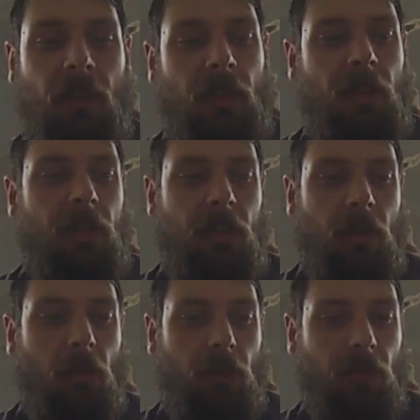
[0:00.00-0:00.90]
can also
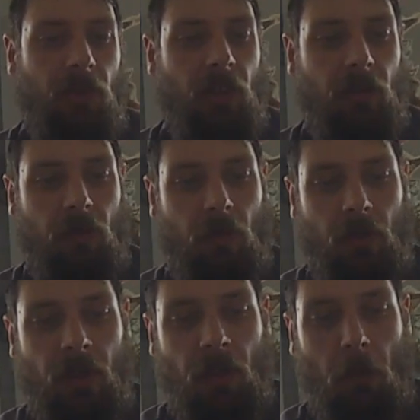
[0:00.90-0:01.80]
see it's got little
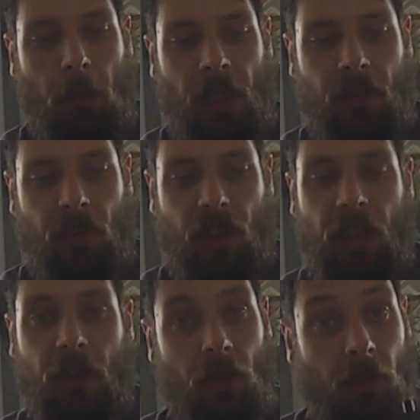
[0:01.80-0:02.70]
pins here that
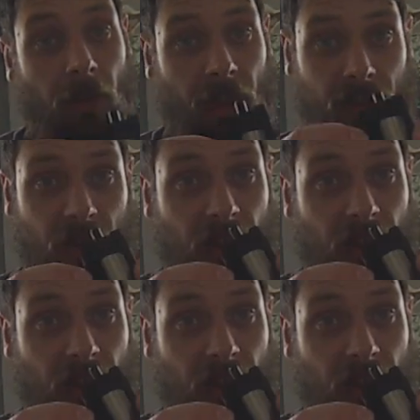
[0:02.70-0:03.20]
are actually